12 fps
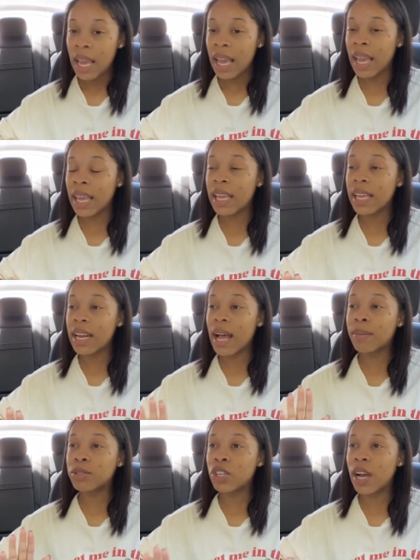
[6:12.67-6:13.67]
And
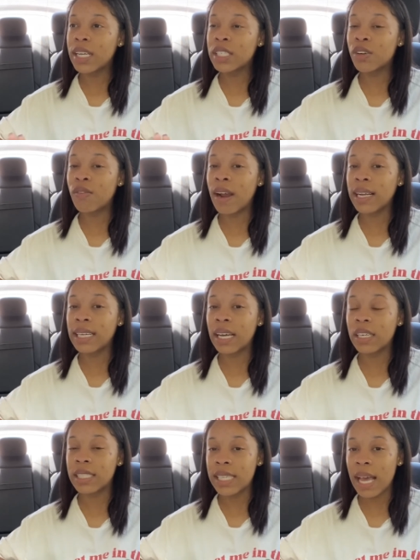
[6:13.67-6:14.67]
I'm trying to write
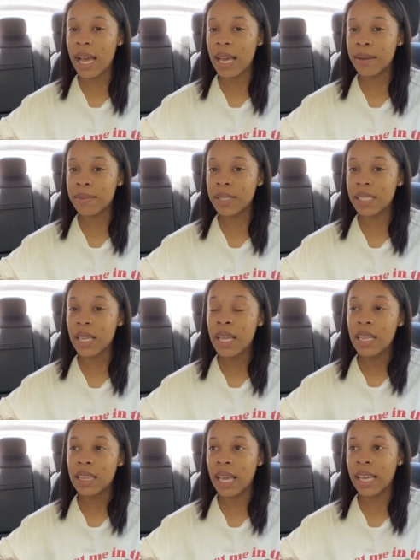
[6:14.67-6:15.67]
down the times
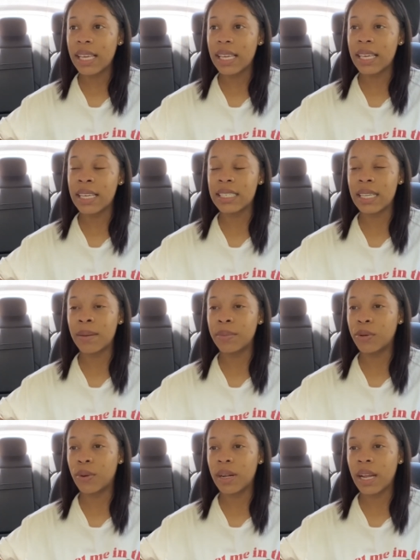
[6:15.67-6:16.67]
that he is up
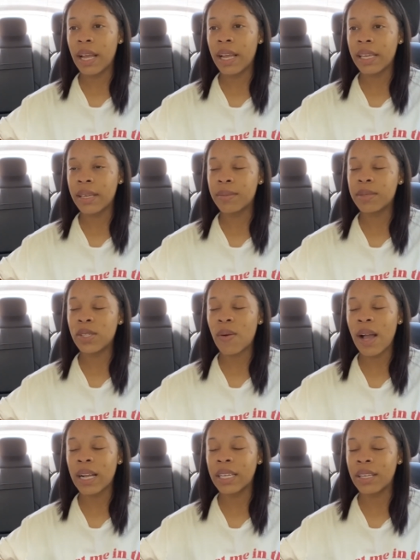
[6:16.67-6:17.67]
during the am so
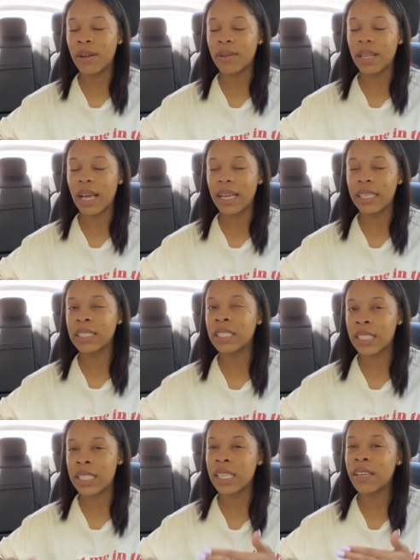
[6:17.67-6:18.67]
i can know like
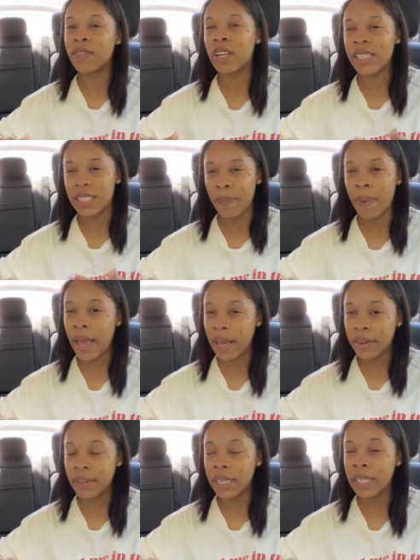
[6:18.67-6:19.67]
to see if there's a
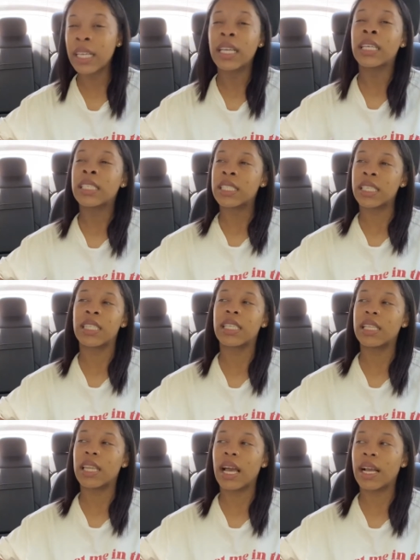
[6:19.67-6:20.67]
pattern to
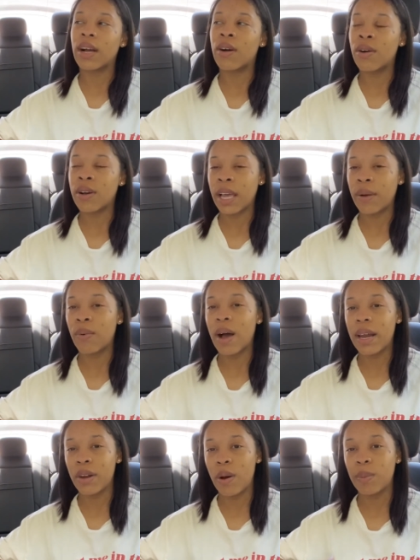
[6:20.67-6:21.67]
see like oh, okay well
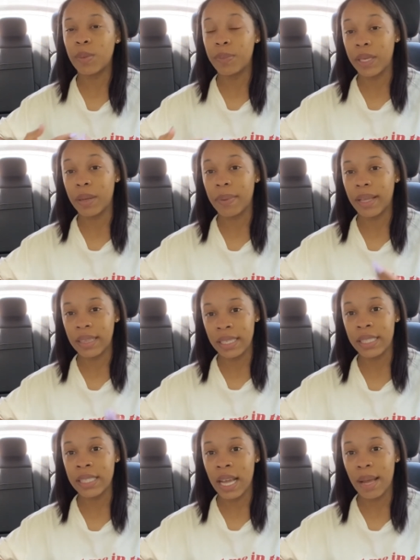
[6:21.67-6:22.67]
i know i'm gonna be up at
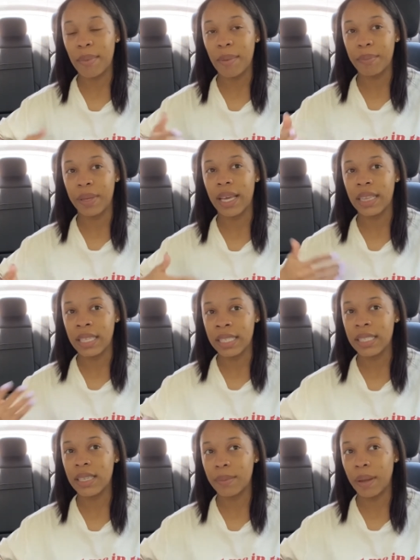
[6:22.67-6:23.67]
this time i'm gonna be at
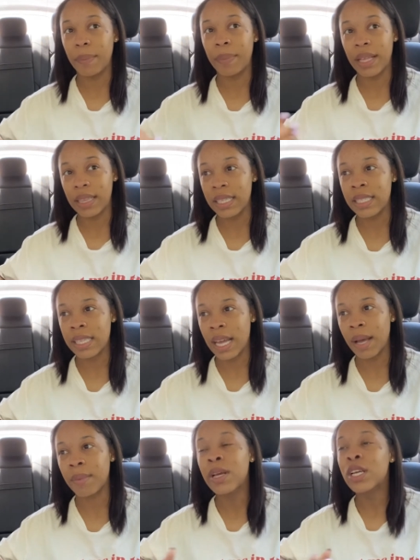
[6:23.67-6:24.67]
this up at this time